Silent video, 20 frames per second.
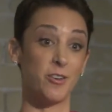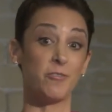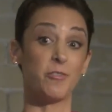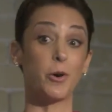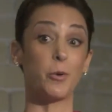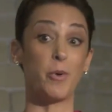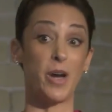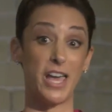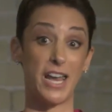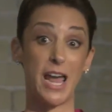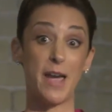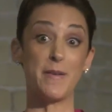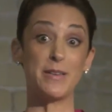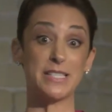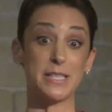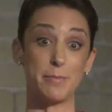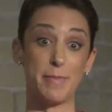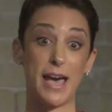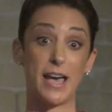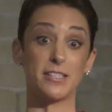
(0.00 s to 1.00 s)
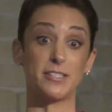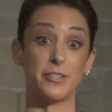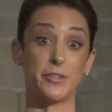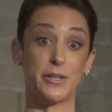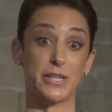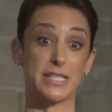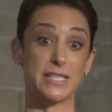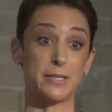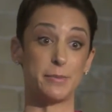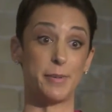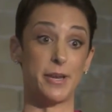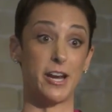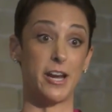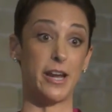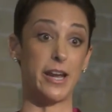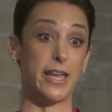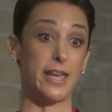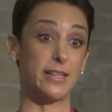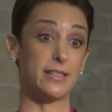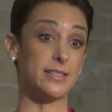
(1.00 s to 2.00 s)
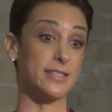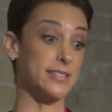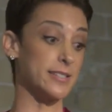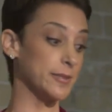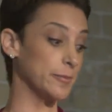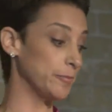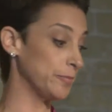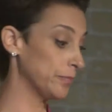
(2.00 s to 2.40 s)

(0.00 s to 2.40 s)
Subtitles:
for what I was about to experience.